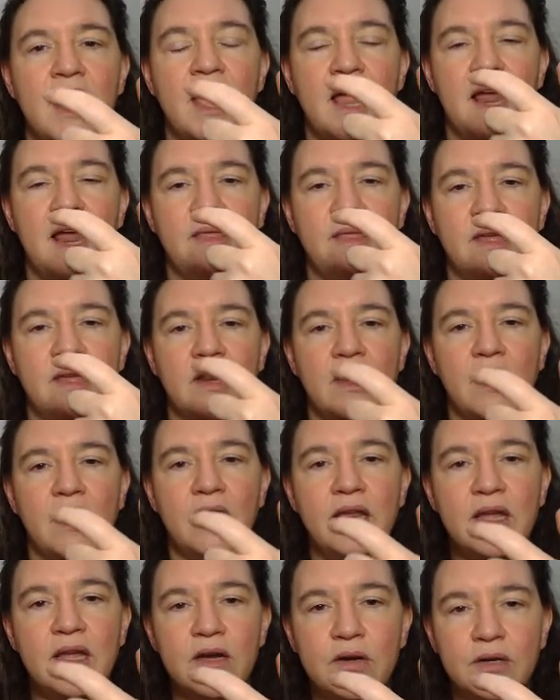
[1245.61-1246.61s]
And then
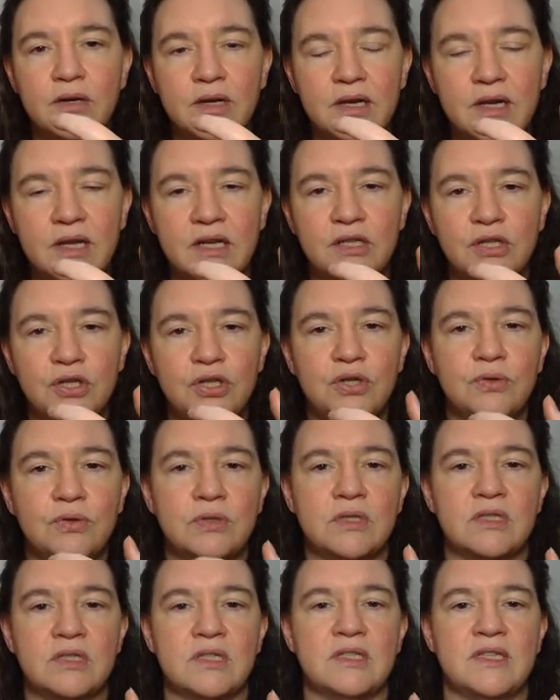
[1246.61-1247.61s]
Leon
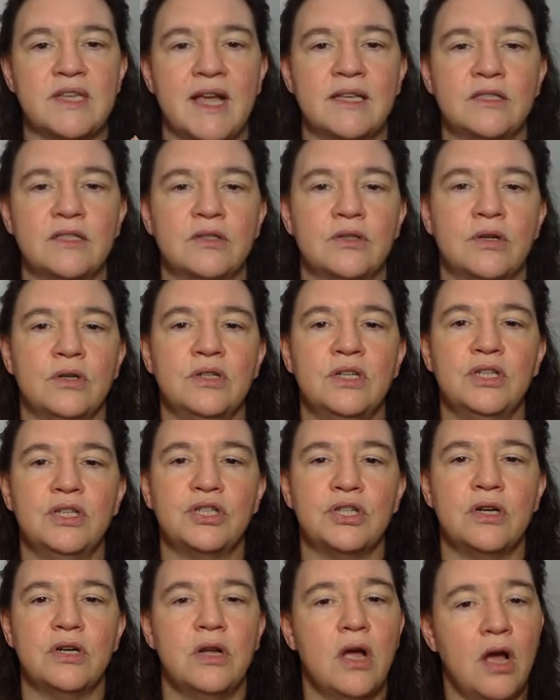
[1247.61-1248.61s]
introduces this extra
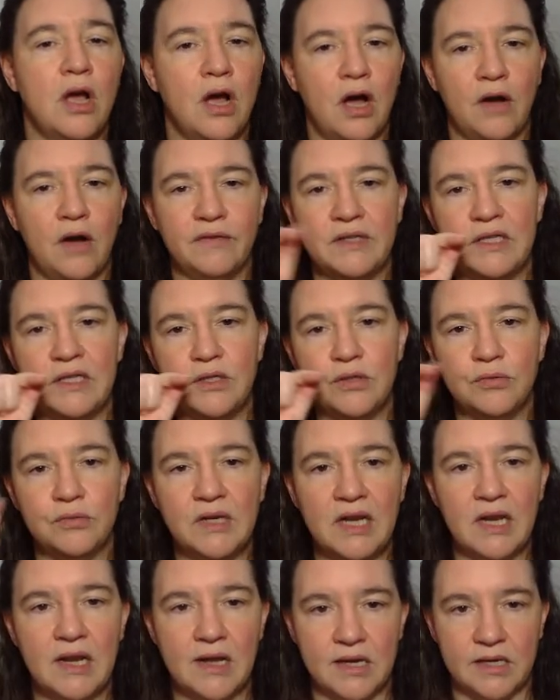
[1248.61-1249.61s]
condition of these
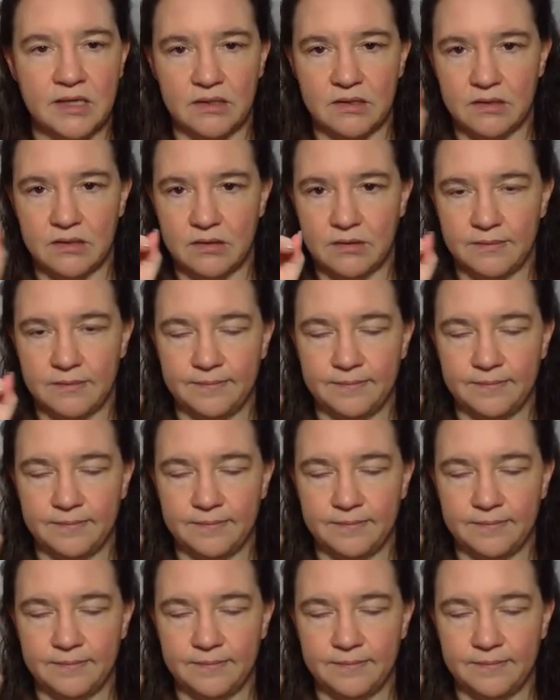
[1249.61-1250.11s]
green lines.